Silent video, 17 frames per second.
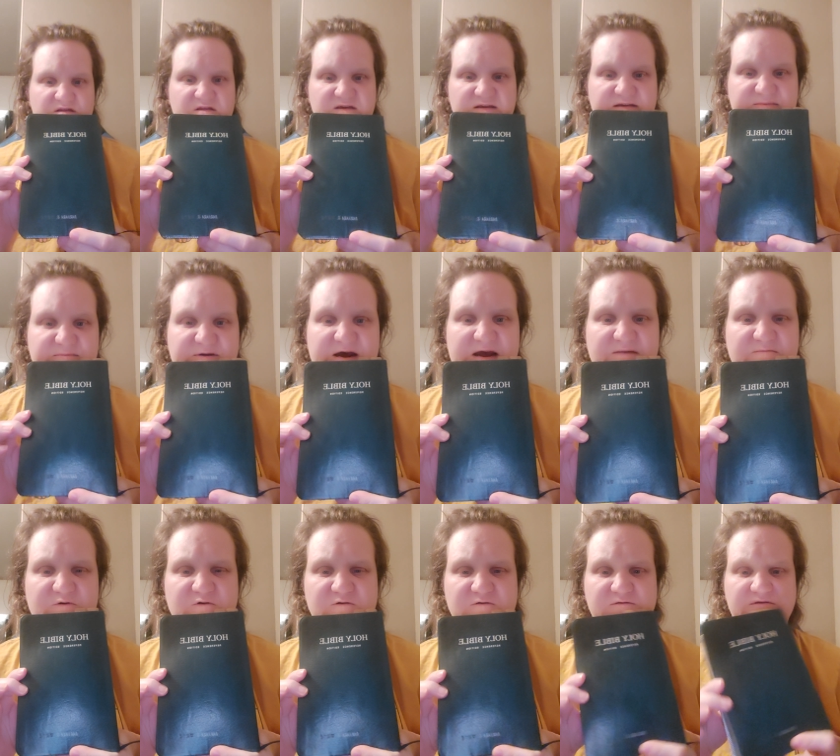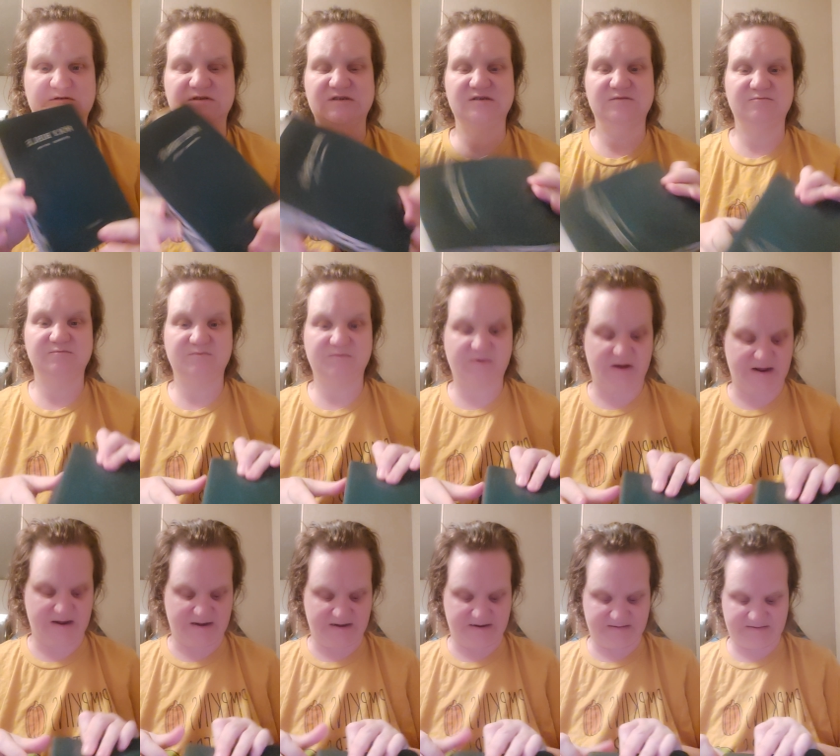this Bible.
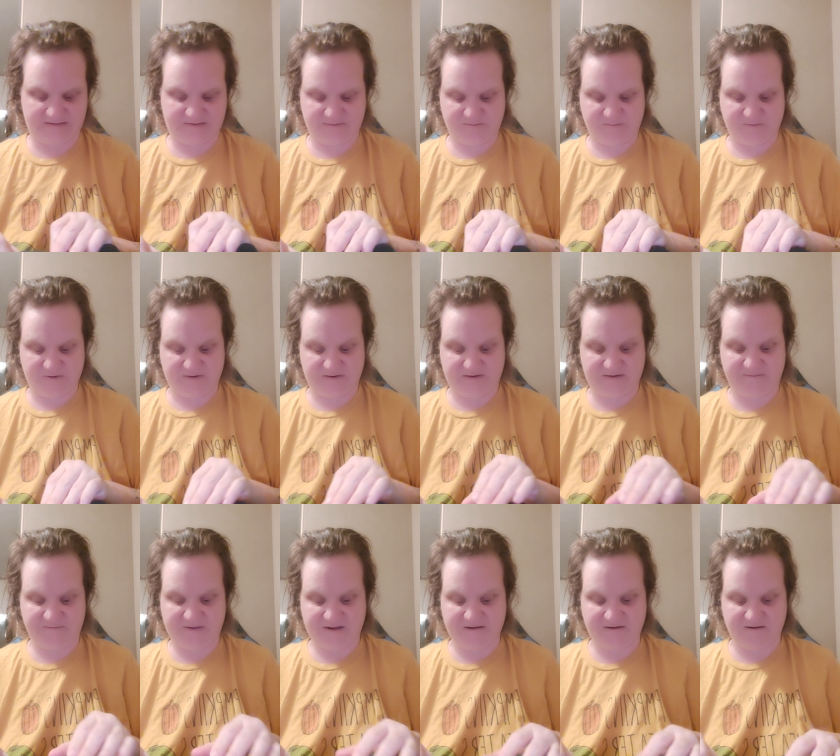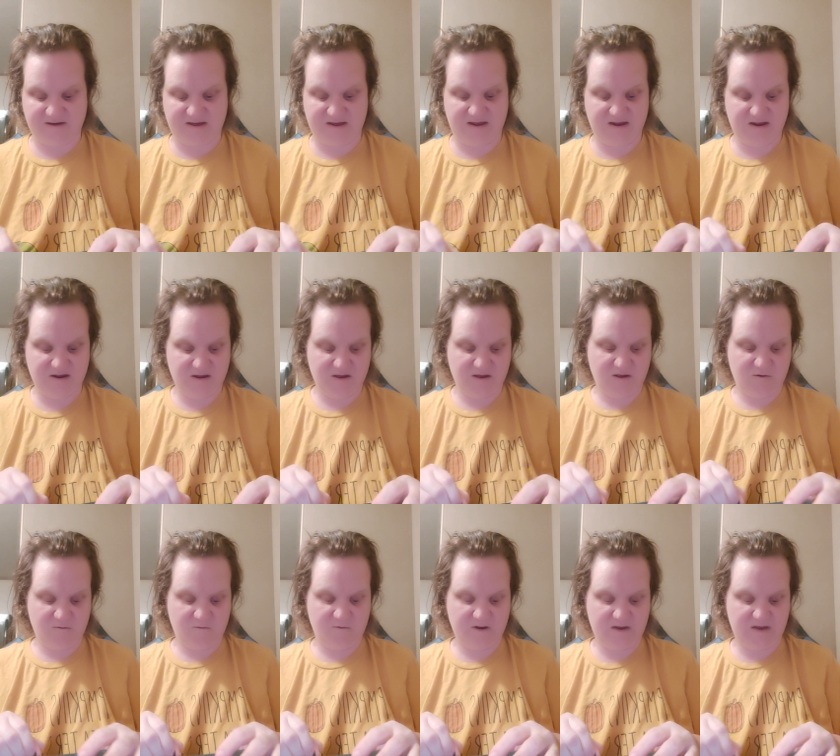But specifically,
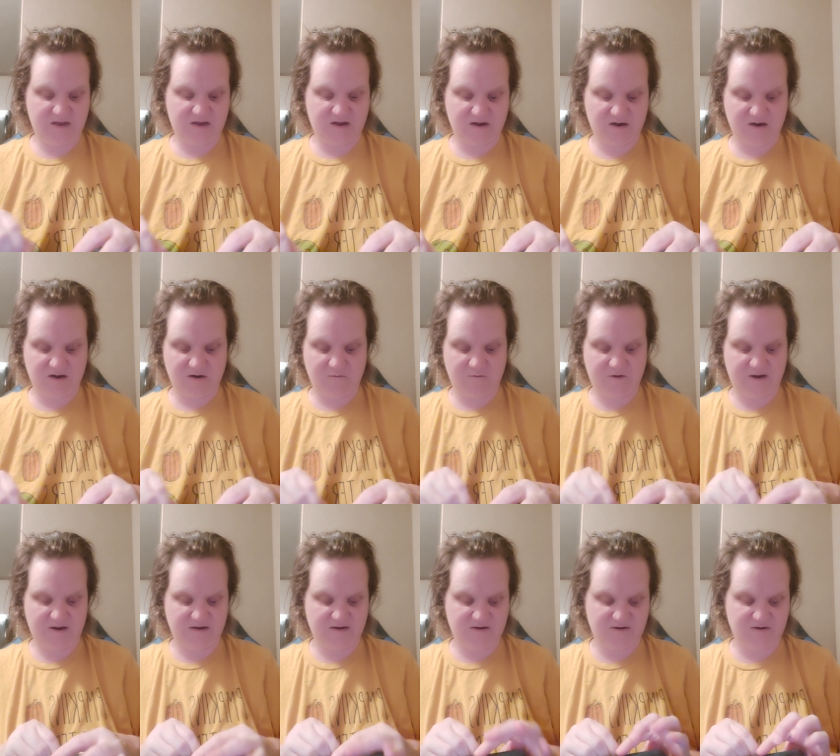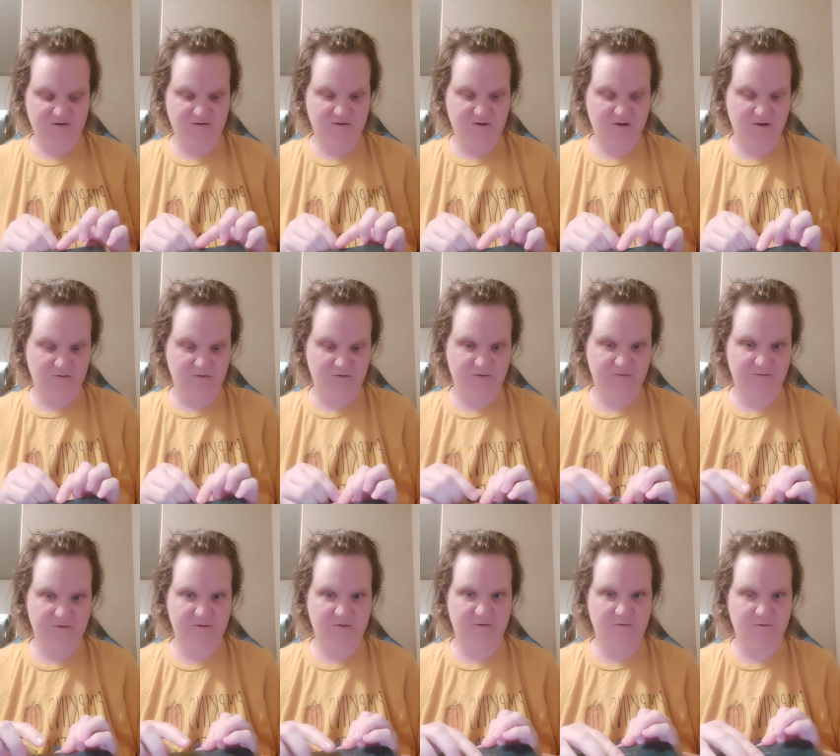we are going to go
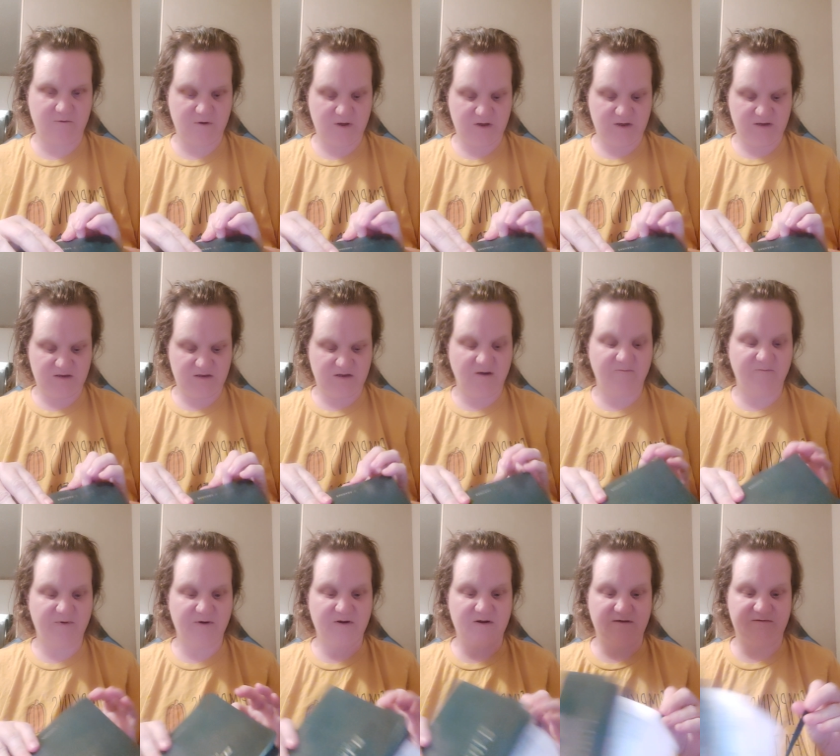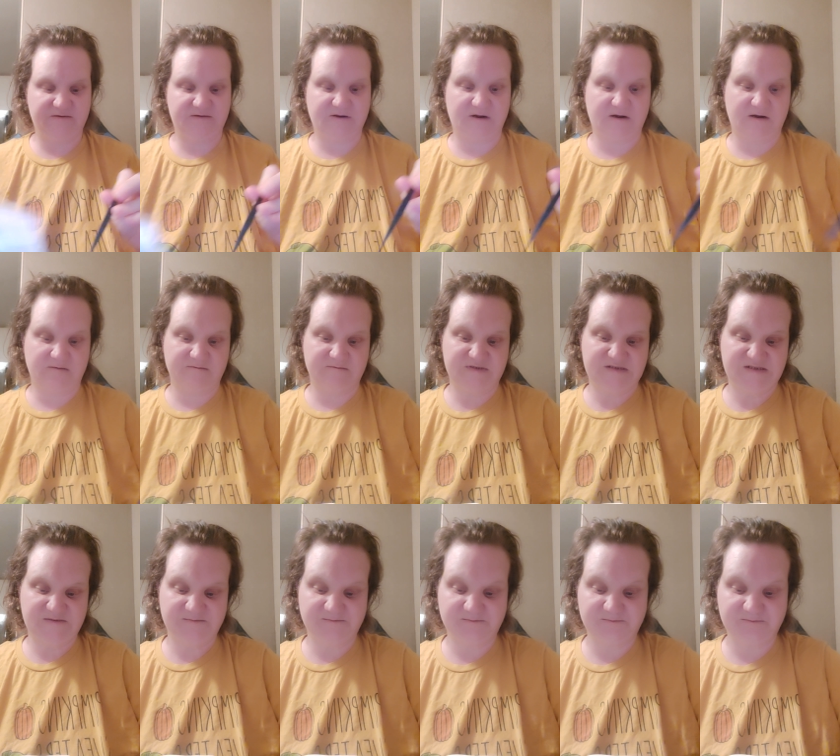through the book of Psalms.
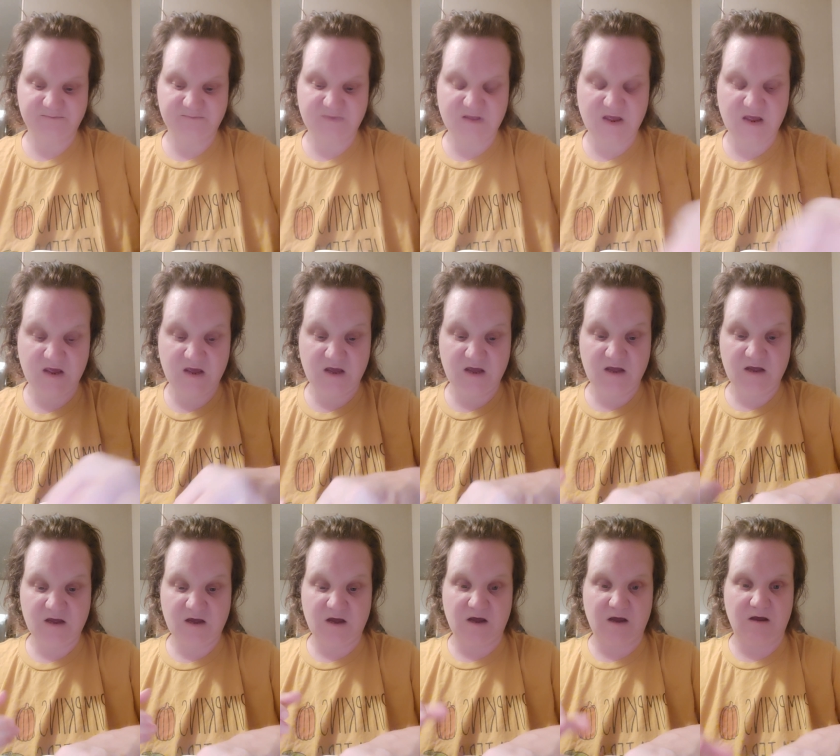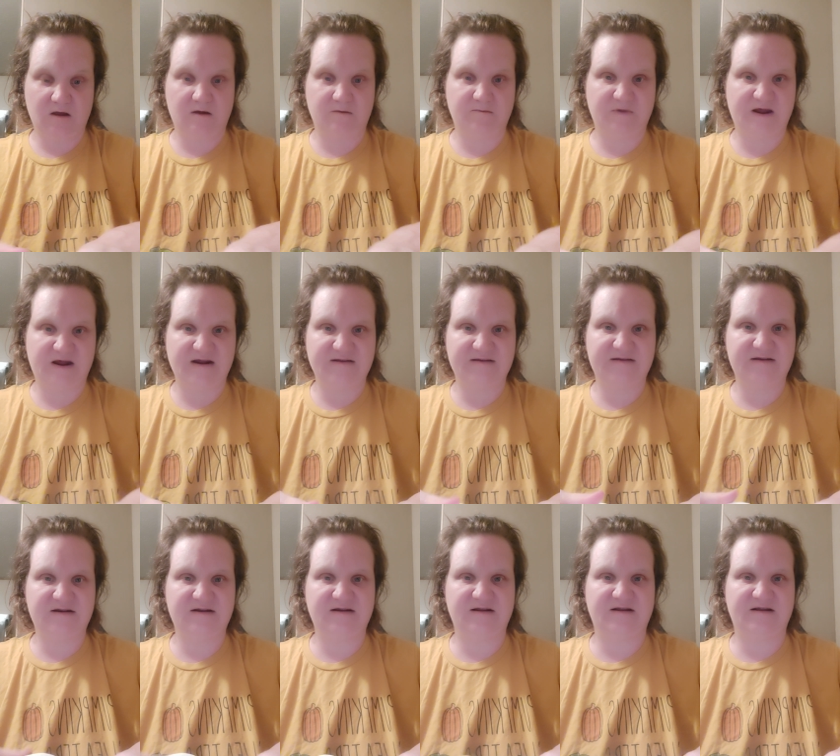Um, like I said
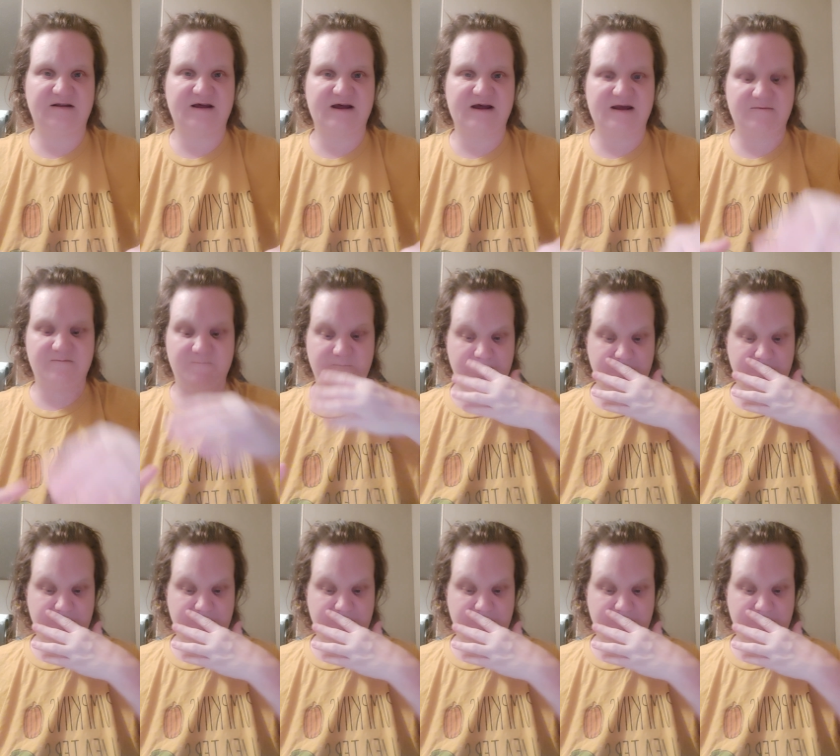in the live